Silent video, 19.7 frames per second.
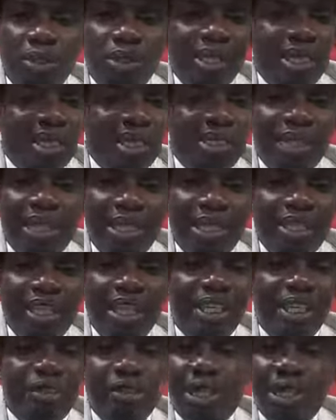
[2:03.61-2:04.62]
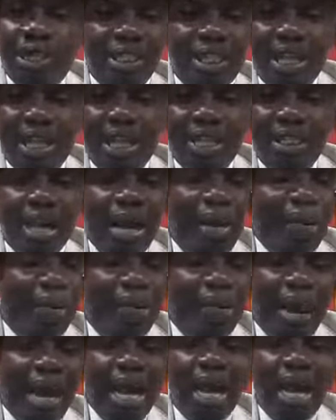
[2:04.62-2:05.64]
this Saturday 23rd,
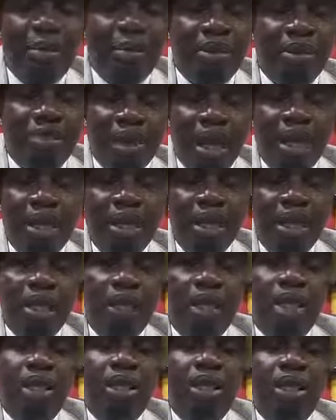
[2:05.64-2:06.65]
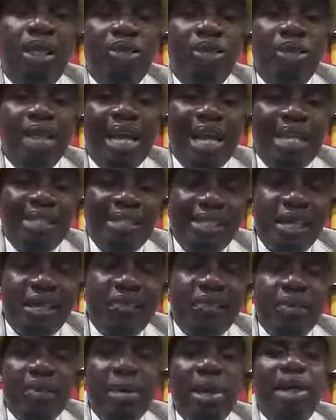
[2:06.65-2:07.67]
Ampaya Ibidwa, United States
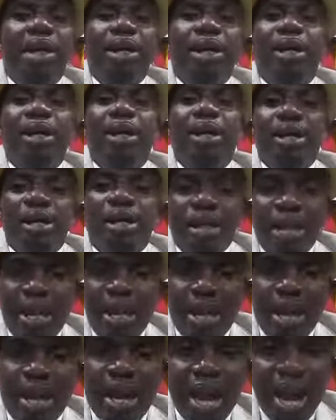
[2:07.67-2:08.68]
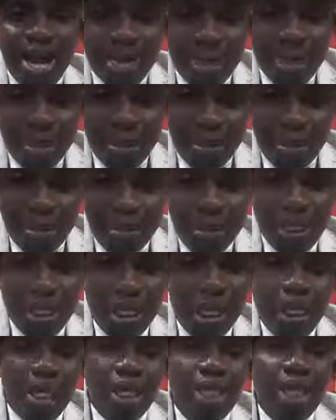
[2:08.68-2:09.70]
of America, here I come.
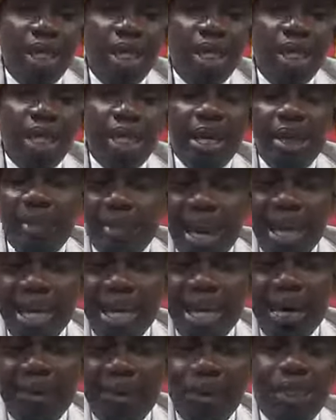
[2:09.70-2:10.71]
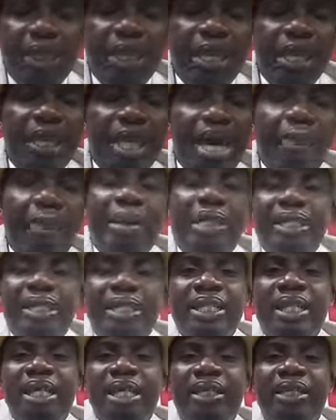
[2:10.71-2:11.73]
Yebani awarding
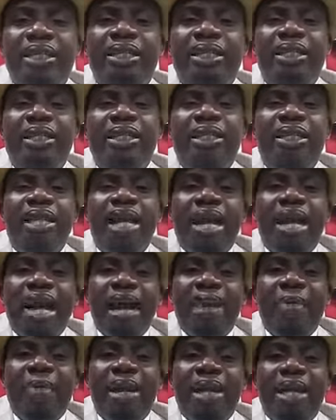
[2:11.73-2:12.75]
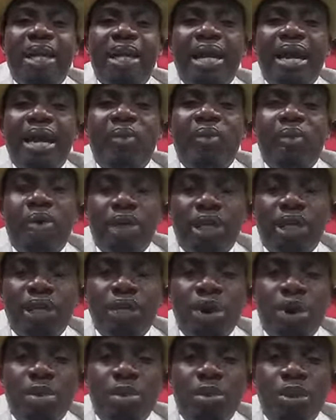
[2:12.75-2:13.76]
abeji ni abe awardi
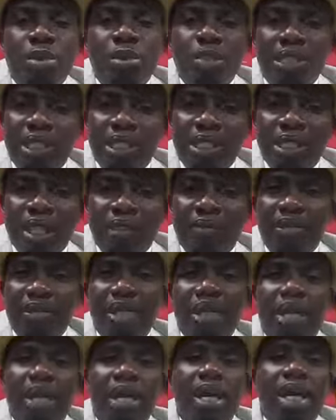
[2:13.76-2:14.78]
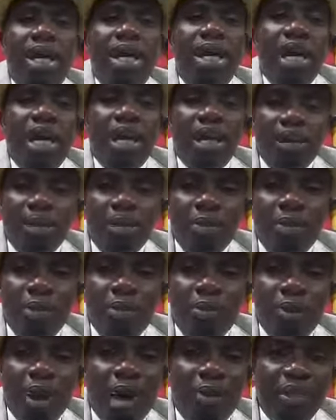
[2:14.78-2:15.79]
omo deserve. A lot of
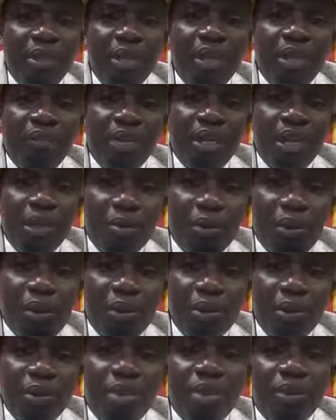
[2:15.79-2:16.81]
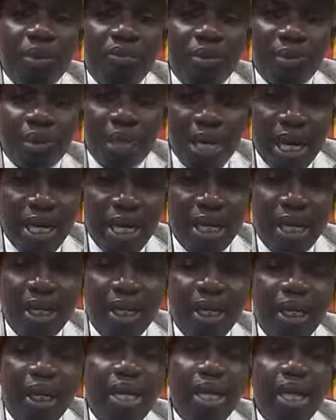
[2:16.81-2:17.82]
people are receiving awards from Ghana,
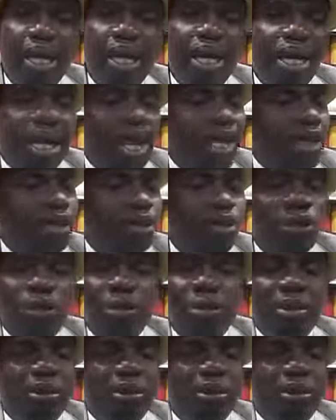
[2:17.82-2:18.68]
and it's going to be